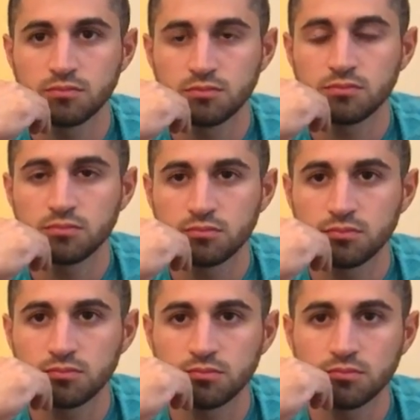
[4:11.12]

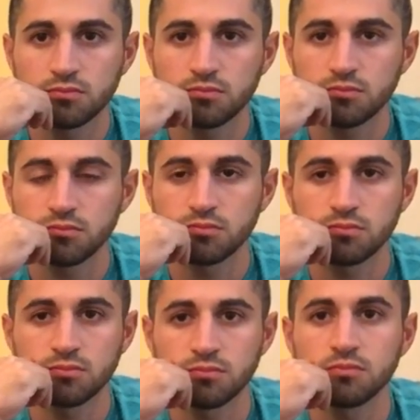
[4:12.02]

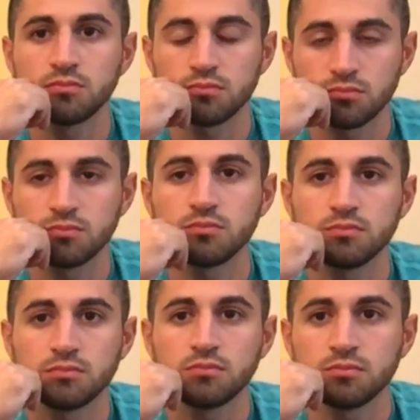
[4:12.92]

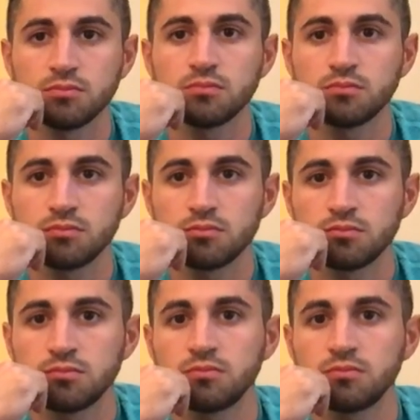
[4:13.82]
No words are spoken by the person on screen.